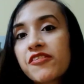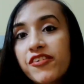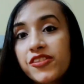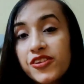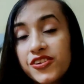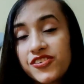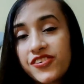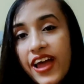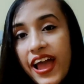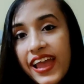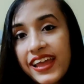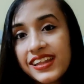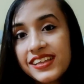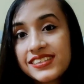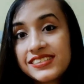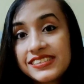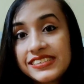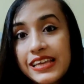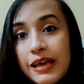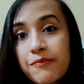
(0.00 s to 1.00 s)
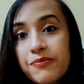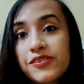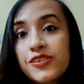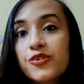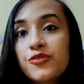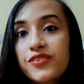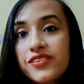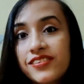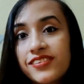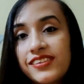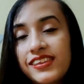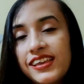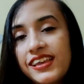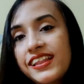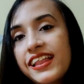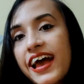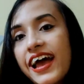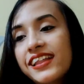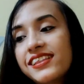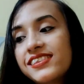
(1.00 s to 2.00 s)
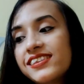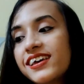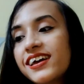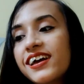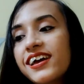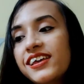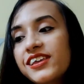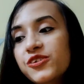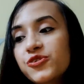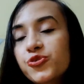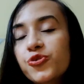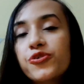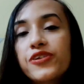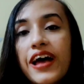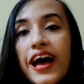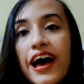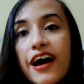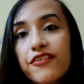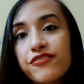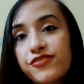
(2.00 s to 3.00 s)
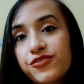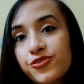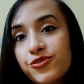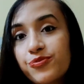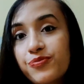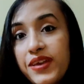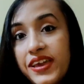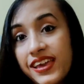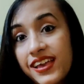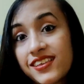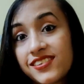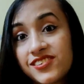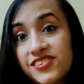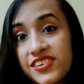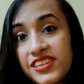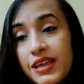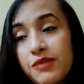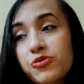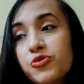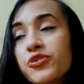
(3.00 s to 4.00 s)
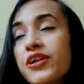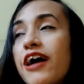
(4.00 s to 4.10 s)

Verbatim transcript: When you try these steps, you will see that you don't have to make extra time.